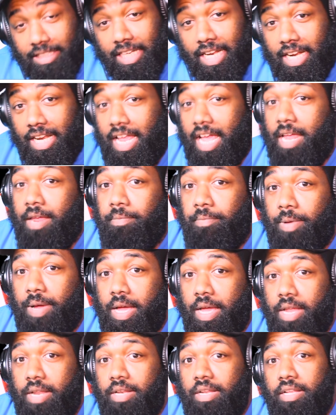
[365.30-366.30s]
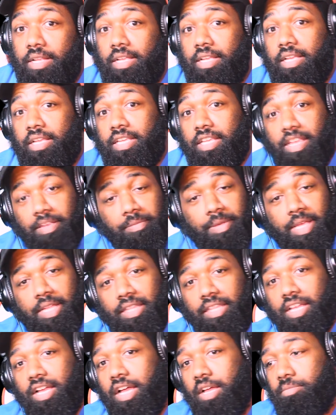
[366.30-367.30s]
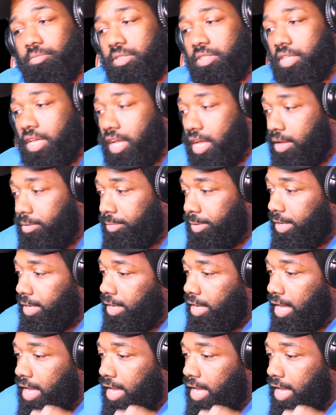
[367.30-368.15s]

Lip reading: that like button. Give me a thumbs up.